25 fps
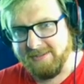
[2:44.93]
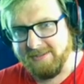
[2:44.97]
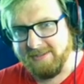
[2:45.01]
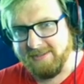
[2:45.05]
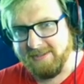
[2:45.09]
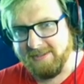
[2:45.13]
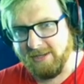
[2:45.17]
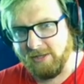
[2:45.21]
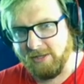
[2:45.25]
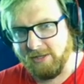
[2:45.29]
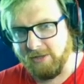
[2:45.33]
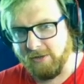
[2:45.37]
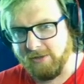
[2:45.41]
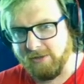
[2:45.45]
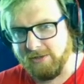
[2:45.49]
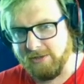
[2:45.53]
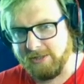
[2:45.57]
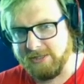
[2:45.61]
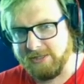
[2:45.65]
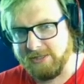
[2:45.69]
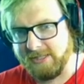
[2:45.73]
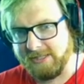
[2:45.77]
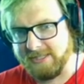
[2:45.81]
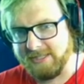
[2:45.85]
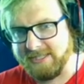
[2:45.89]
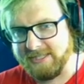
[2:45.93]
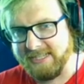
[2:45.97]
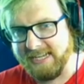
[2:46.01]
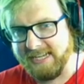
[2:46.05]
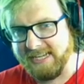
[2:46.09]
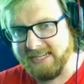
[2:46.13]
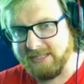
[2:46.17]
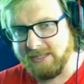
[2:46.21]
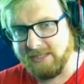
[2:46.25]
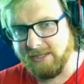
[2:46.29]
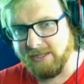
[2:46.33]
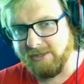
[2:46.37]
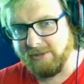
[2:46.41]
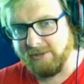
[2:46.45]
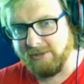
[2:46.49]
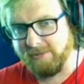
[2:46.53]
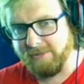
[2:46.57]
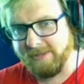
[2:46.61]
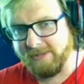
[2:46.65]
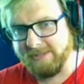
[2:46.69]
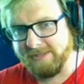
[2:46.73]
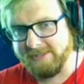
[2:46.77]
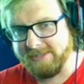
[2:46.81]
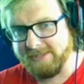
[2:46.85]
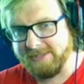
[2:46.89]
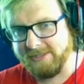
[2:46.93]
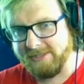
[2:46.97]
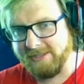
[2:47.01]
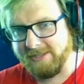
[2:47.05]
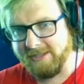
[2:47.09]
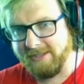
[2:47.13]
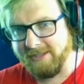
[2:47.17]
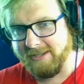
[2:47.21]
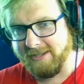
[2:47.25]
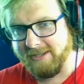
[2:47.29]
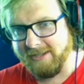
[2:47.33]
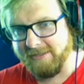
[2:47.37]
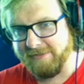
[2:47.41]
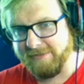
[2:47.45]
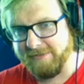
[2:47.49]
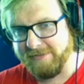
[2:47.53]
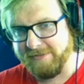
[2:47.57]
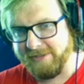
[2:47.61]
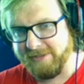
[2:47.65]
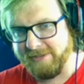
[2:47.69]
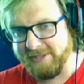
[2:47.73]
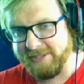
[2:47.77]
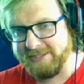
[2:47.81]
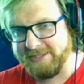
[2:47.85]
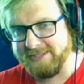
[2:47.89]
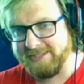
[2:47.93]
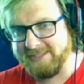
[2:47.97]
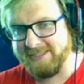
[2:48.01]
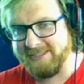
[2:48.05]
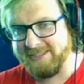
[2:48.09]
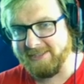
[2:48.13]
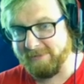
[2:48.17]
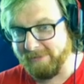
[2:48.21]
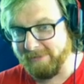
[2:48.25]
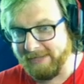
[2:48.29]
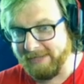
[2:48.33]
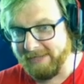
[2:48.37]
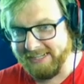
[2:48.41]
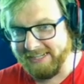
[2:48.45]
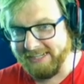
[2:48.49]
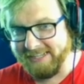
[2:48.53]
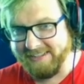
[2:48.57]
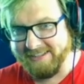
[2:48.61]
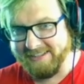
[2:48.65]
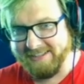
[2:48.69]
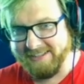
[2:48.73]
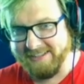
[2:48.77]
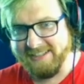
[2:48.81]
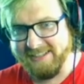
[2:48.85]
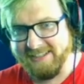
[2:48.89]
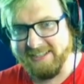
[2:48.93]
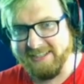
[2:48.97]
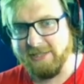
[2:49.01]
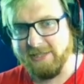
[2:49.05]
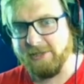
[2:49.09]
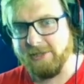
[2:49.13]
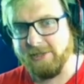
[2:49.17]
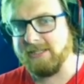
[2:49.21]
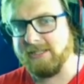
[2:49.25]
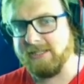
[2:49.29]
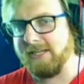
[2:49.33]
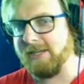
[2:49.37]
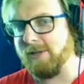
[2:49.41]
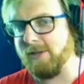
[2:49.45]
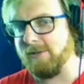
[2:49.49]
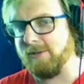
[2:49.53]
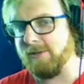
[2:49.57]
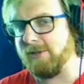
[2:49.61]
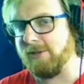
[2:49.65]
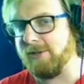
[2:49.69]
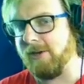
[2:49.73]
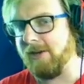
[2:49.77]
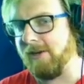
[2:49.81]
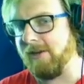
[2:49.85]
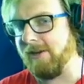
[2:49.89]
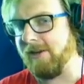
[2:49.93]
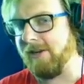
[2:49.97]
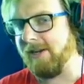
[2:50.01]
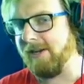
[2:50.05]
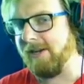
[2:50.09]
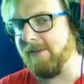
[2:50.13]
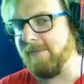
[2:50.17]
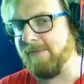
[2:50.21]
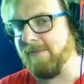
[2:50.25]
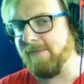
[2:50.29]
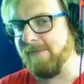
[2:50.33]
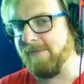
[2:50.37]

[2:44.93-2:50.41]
Although it looks like the sand-colored one took off first and it's winning. Looks like an old Toyota.